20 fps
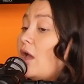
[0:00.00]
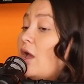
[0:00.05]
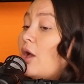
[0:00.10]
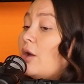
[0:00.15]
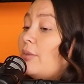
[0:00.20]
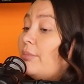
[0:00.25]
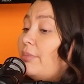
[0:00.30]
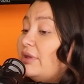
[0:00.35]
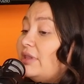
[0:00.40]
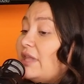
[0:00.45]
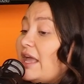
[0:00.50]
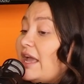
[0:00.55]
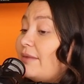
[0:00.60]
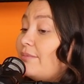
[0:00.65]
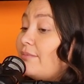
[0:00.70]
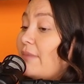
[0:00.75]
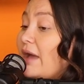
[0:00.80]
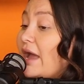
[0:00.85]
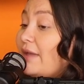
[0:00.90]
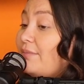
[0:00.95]
But
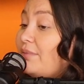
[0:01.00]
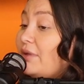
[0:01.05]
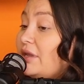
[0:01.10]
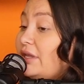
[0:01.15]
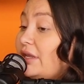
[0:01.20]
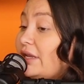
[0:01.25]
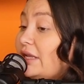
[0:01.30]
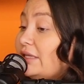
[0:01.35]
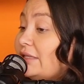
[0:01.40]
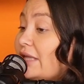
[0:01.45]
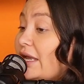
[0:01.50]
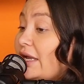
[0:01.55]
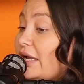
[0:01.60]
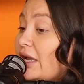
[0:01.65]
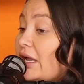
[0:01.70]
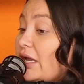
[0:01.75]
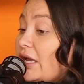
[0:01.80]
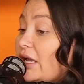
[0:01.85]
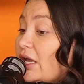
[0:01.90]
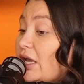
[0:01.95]
like my opinion is like,
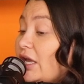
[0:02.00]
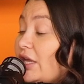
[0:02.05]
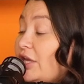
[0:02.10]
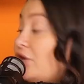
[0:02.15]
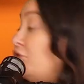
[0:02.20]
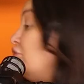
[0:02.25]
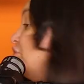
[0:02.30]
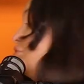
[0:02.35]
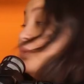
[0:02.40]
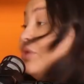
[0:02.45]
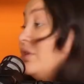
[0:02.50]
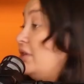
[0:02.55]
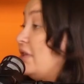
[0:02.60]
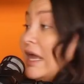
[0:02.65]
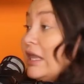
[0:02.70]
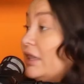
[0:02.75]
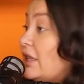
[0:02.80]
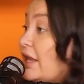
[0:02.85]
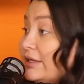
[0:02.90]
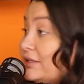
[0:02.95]
you just weren't
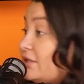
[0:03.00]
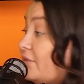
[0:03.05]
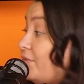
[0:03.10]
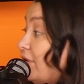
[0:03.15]
that liked to